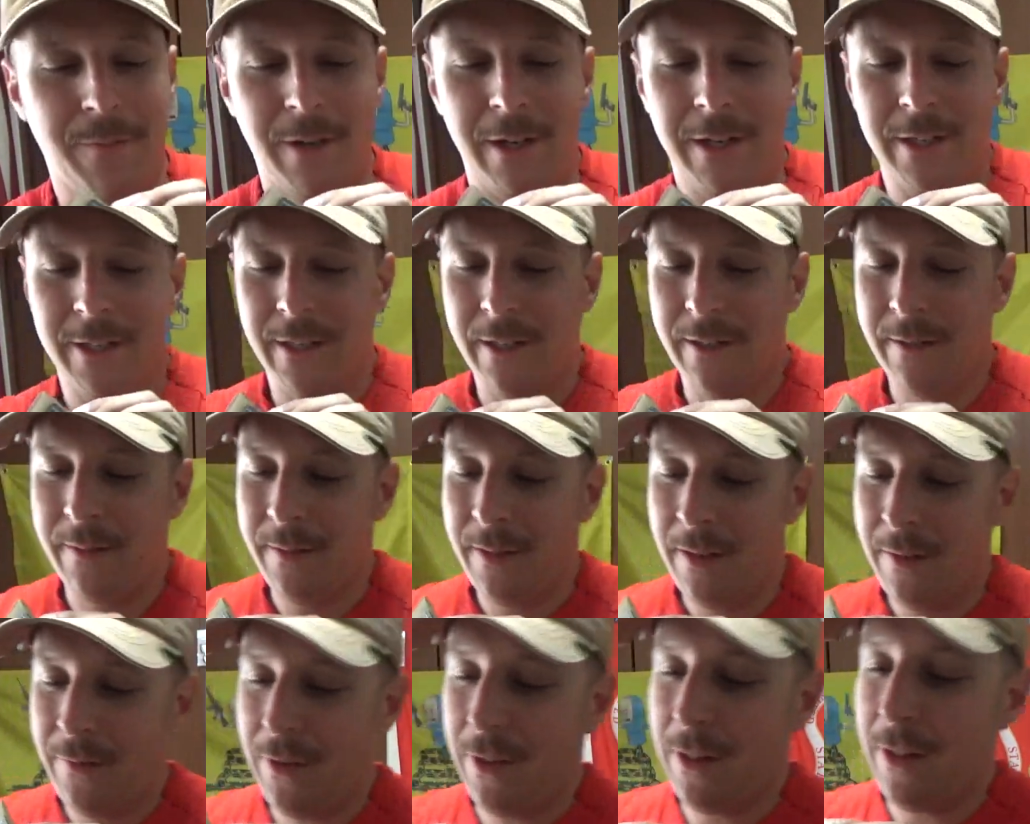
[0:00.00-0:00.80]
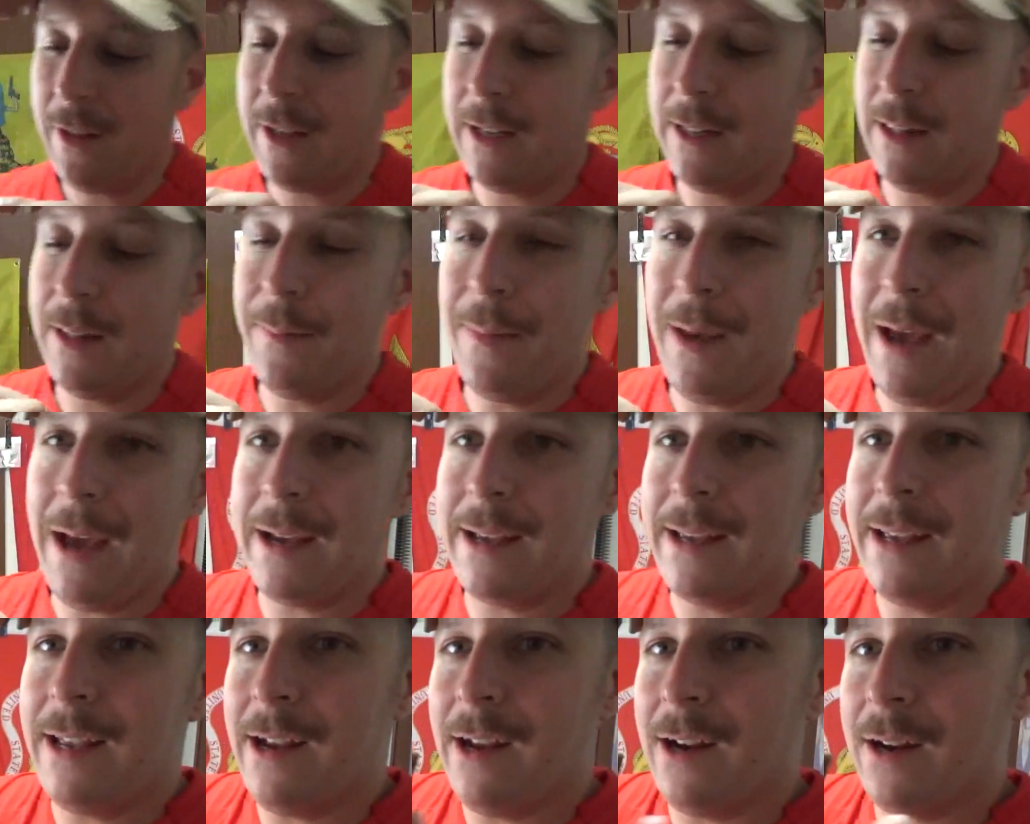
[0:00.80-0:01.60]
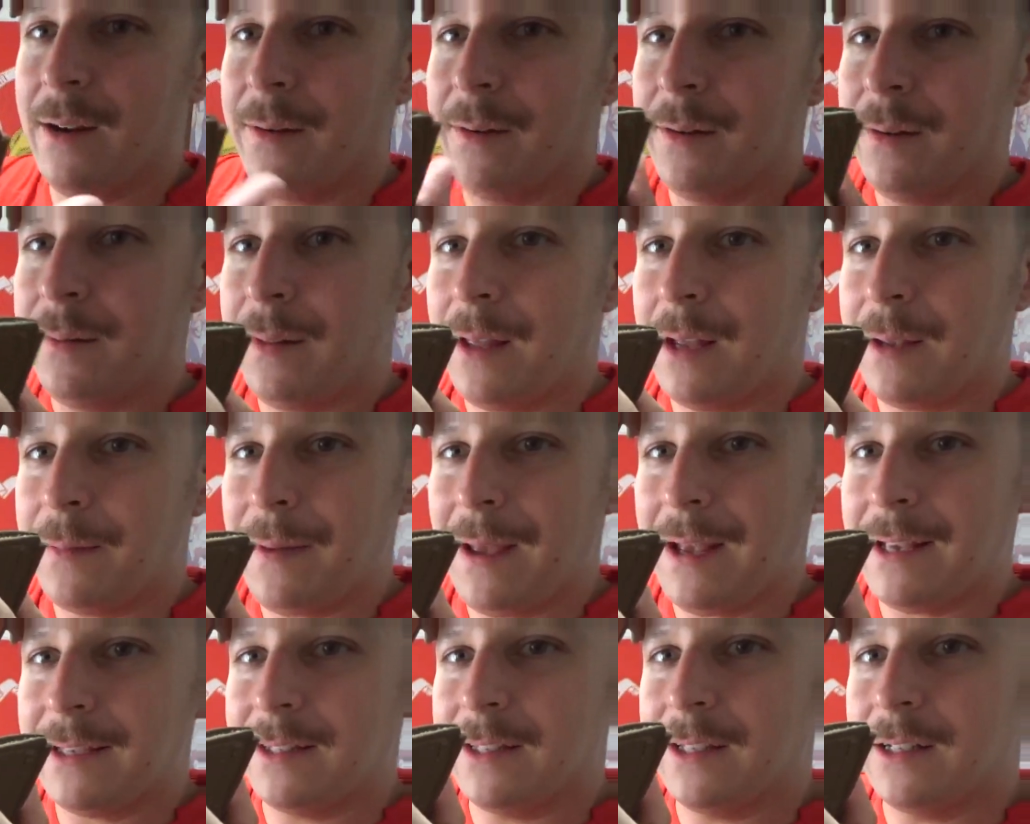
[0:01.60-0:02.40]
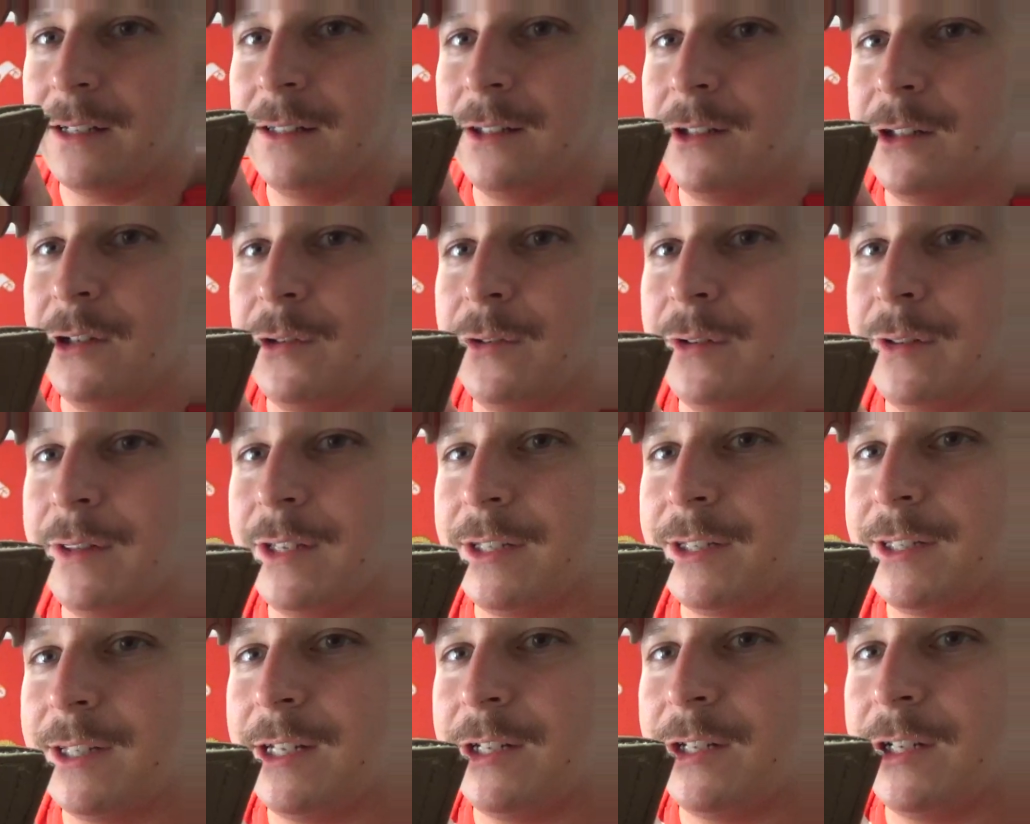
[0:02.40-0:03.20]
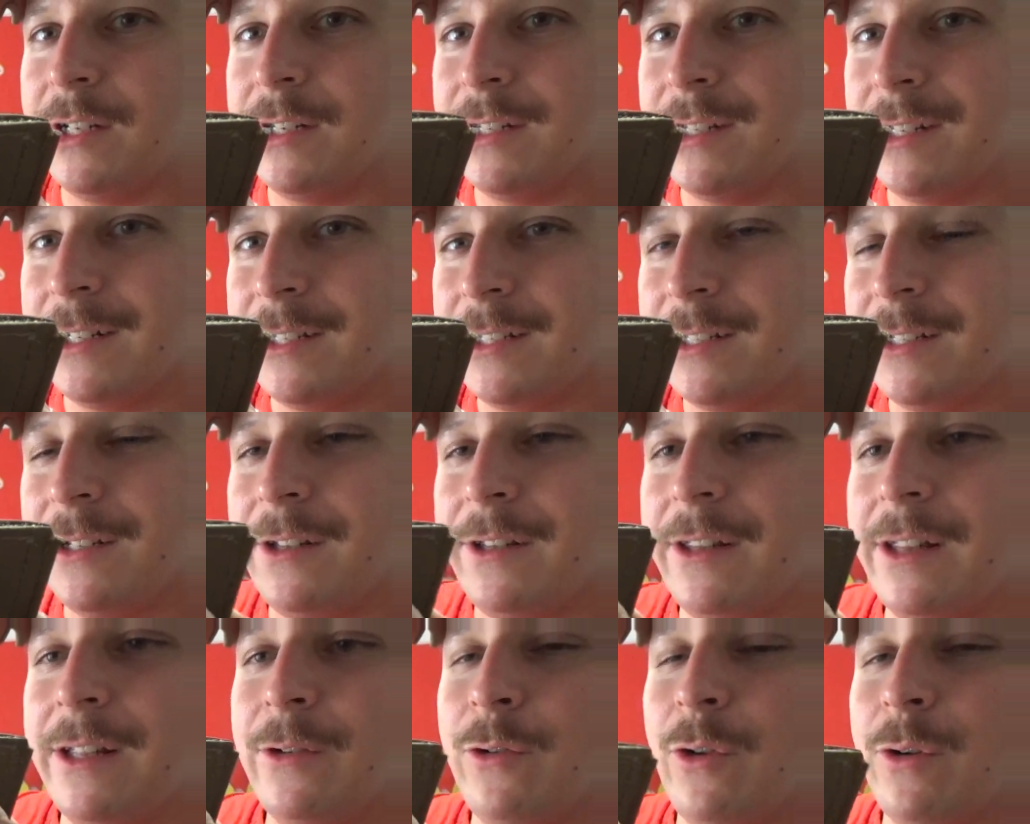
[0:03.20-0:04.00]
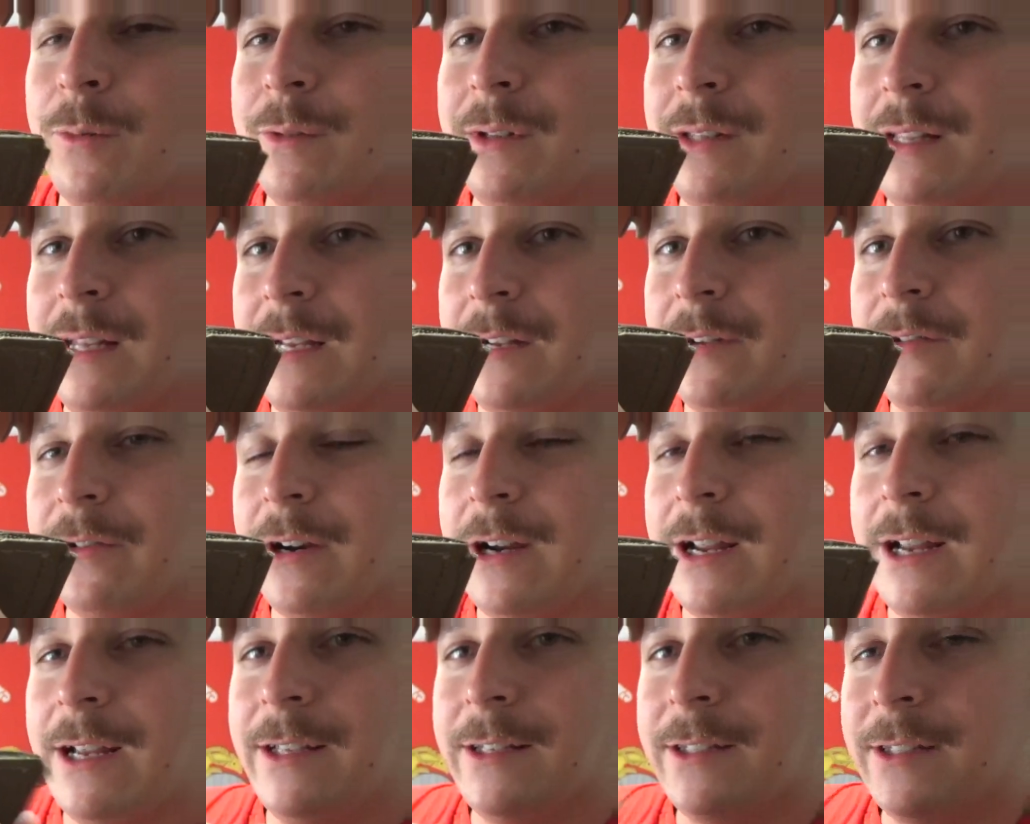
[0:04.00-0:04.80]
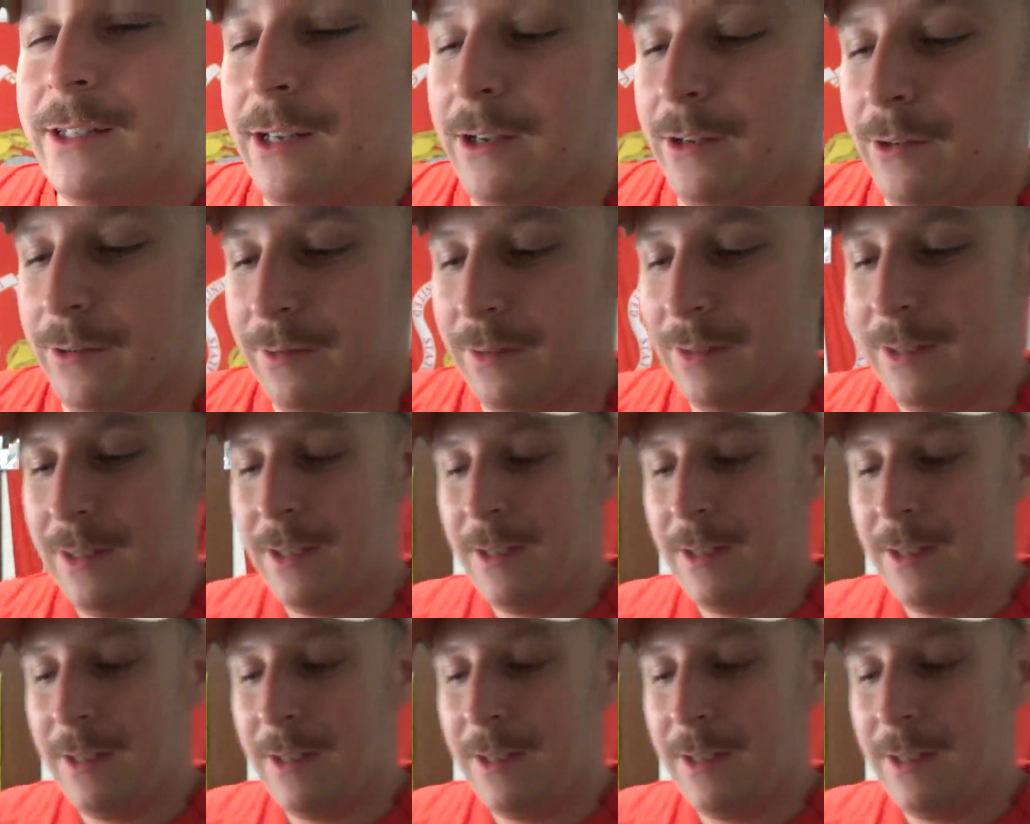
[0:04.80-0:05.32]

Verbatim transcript: reason. If you look at the back here, like past the glue and the stitches, it's still the normal like gray. So,